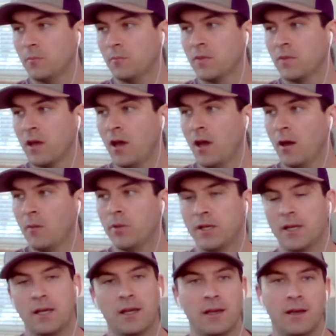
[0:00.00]
Um,
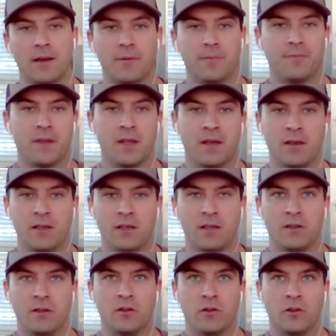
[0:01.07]
but
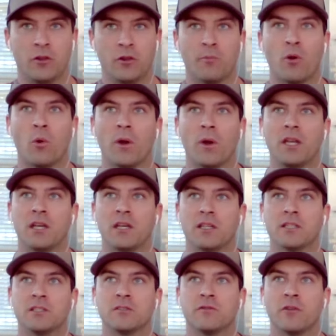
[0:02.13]
it, it, the
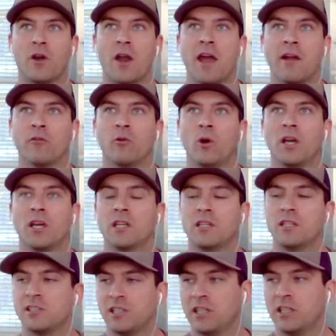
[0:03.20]
point is for
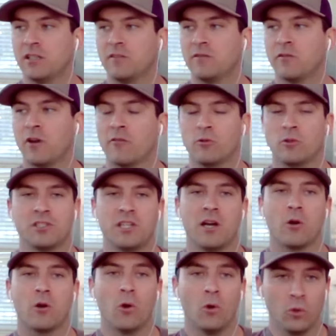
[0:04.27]
everyone get to see it, for
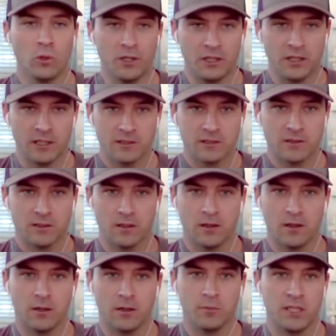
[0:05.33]
everyone to see how cool it
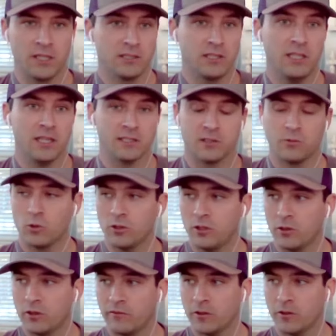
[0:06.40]
is, um, because it is,
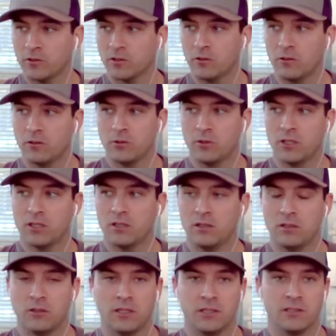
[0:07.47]
and we're the only folks that are doing
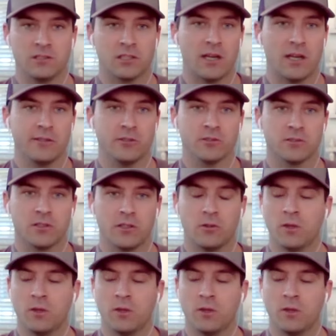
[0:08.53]
it, you know, at the scale.